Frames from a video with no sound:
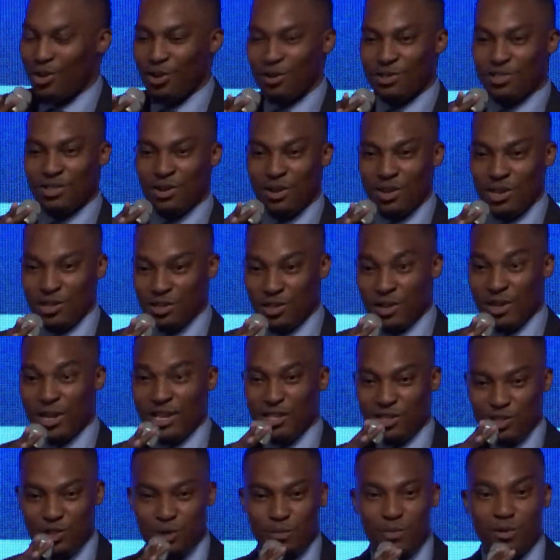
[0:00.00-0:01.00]
so
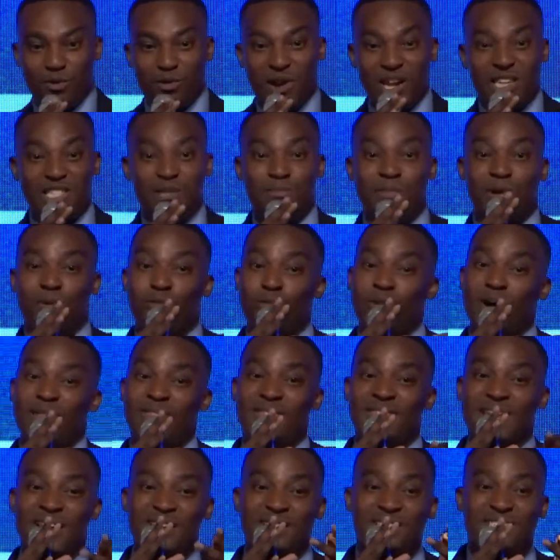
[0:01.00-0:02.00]
it's super crazy. But what
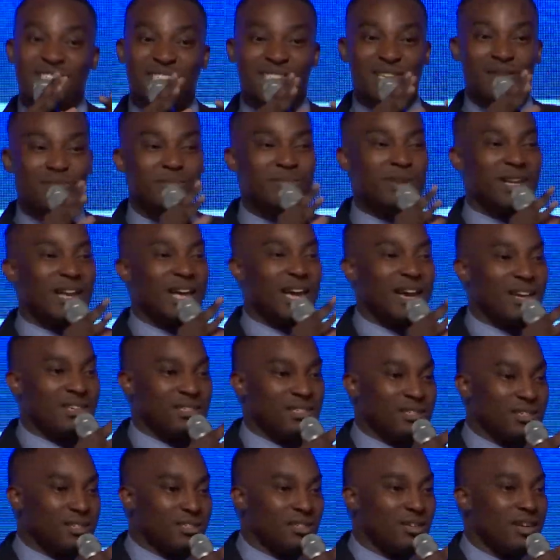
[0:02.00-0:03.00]
that
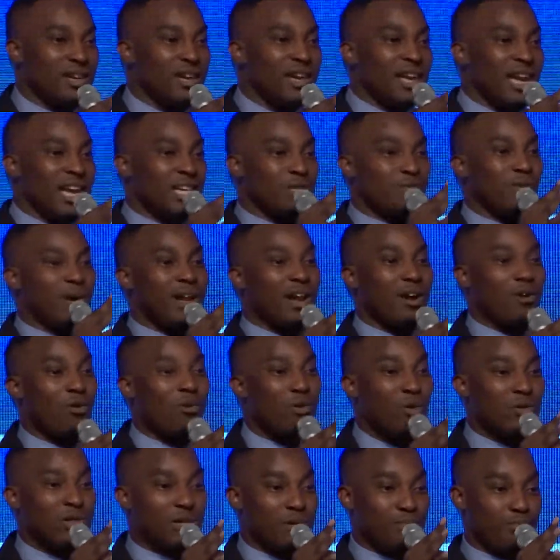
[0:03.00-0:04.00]
symbolizes is what I
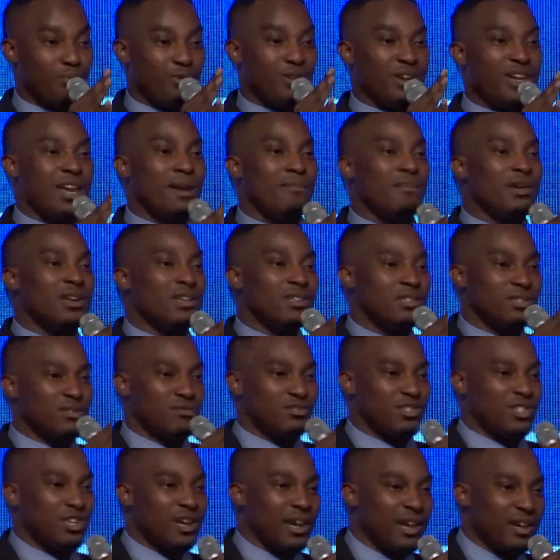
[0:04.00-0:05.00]
call the preeminence of
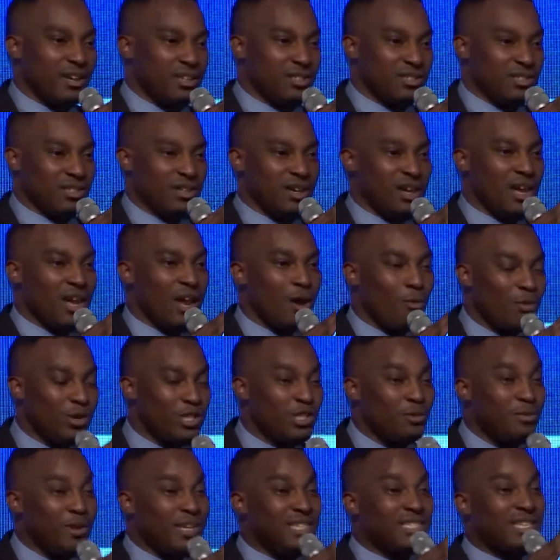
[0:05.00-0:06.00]
change,
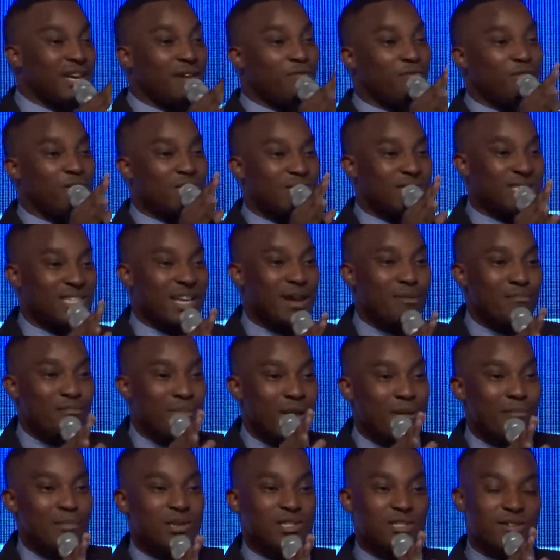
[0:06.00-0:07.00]
which means that for some
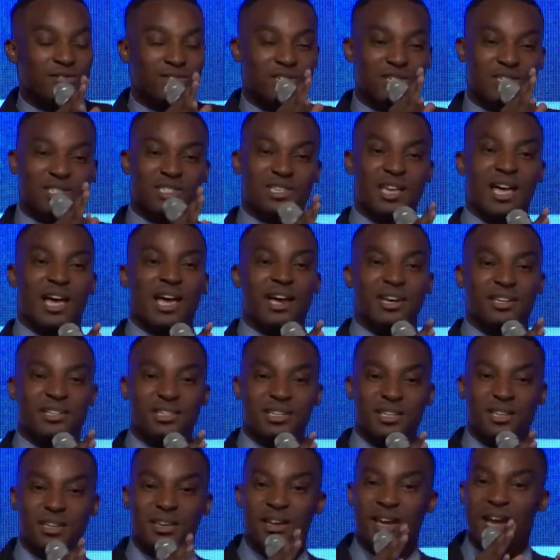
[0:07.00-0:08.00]
members of
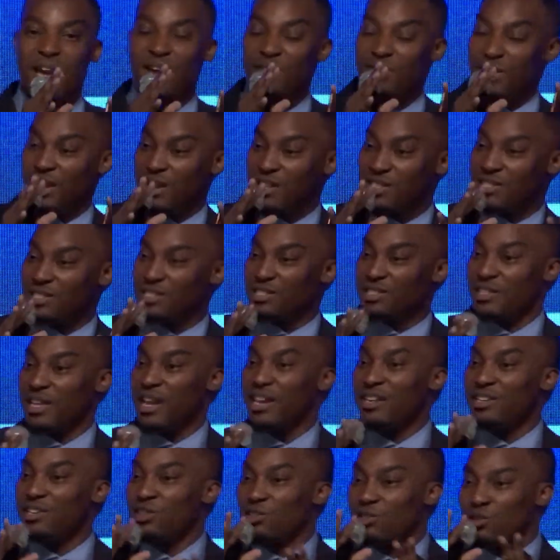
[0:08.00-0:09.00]
society, their
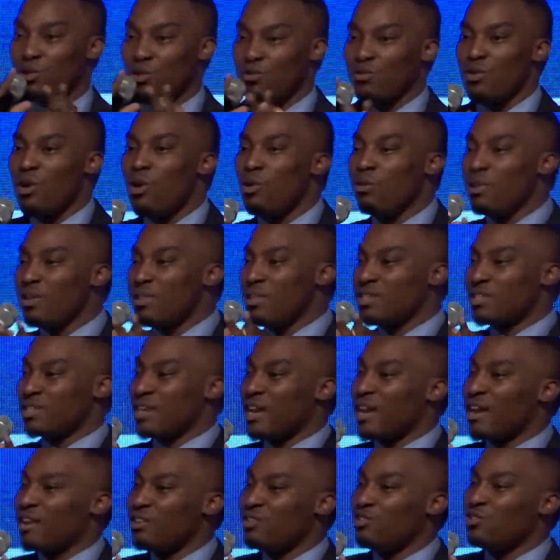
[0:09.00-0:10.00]
status or role in this
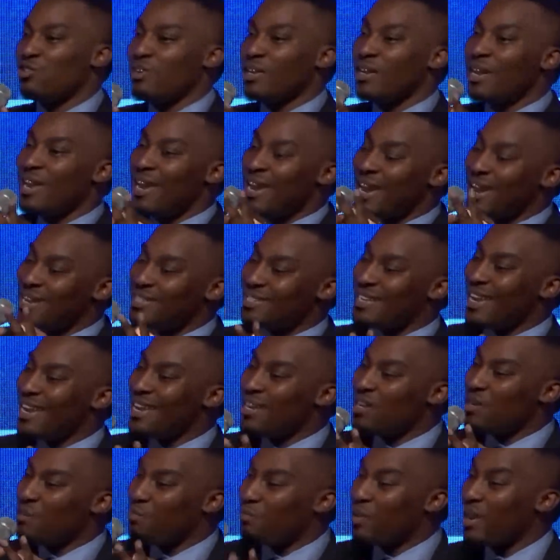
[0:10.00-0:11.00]
country is
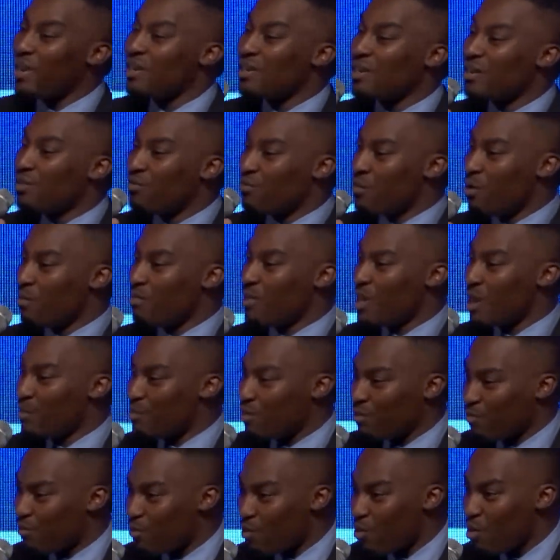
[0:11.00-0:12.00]
independent from their
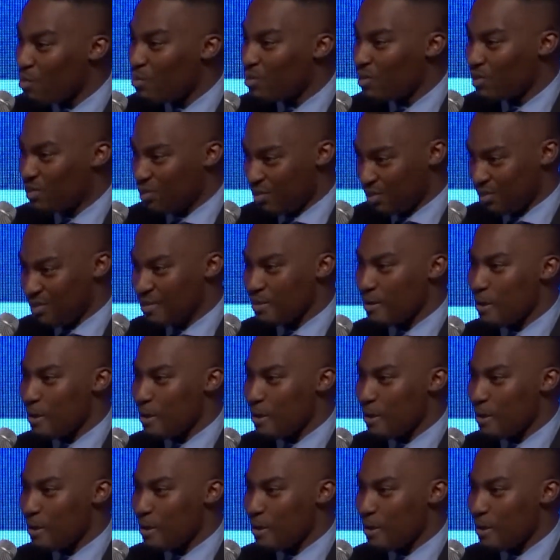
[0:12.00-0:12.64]
performance.